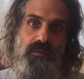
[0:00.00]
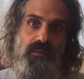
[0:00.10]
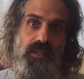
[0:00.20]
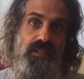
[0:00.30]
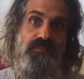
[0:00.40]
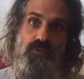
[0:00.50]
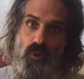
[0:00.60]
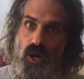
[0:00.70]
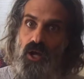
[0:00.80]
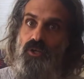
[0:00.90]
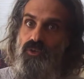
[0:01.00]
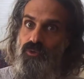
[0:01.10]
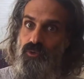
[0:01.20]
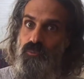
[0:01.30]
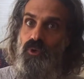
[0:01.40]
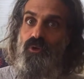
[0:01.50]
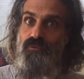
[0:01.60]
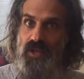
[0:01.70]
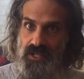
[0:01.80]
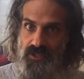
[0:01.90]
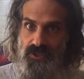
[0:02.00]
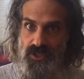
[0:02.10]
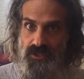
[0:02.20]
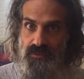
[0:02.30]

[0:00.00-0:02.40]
And if you are a consumer of energy,